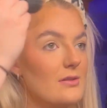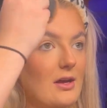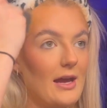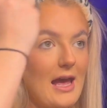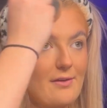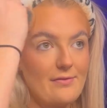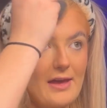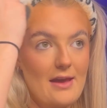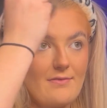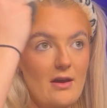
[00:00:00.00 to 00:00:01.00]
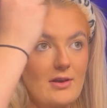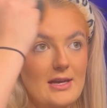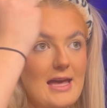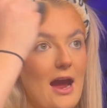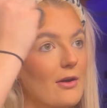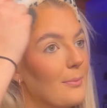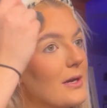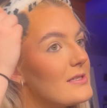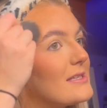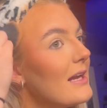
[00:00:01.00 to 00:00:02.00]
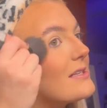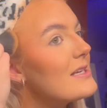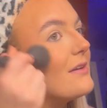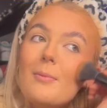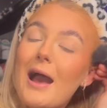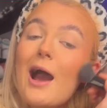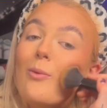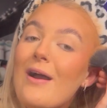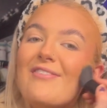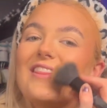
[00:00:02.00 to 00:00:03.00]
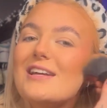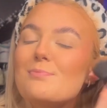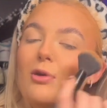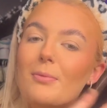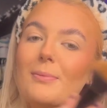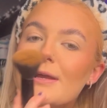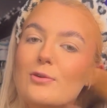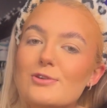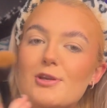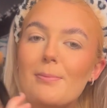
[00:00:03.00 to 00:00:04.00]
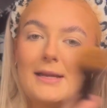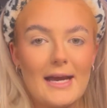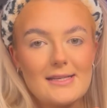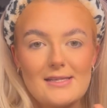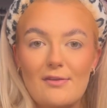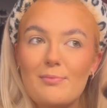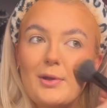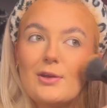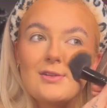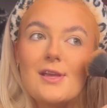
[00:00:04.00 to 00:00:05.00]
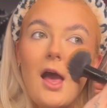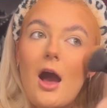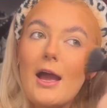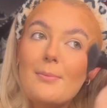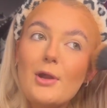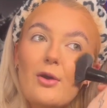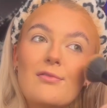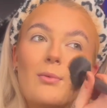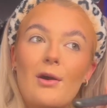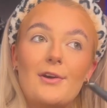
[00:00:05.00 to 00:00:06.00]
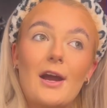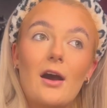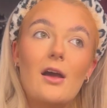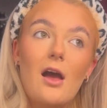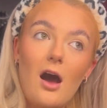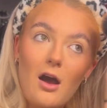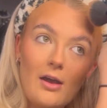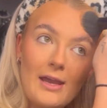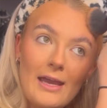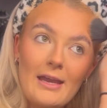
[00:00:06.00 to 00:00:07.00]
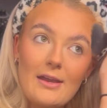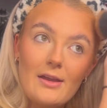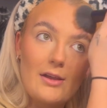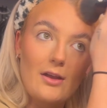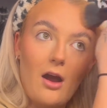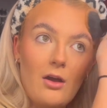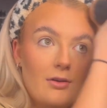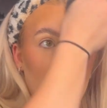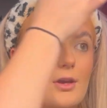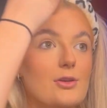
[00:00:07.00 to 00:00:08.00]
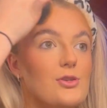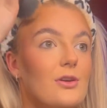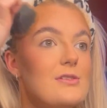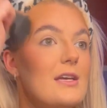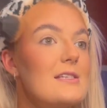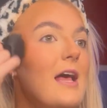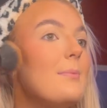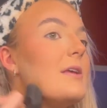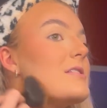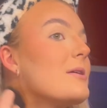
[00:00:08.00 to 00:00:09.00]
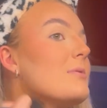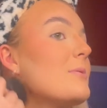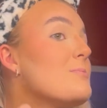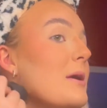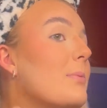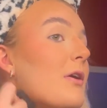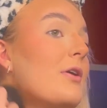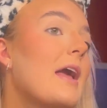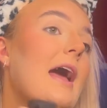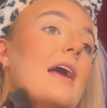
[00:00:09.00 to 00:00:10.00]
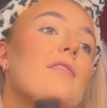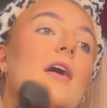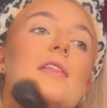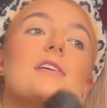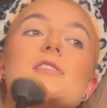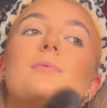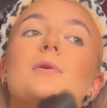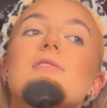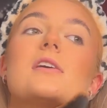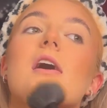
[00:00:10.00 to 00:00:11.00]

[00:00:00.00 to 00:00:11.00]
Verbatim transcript: I have a very caring personality. Um, however, that's probably also my negative because I am an over worrier. I can't just accept that sometimes people are okay. If I think someone's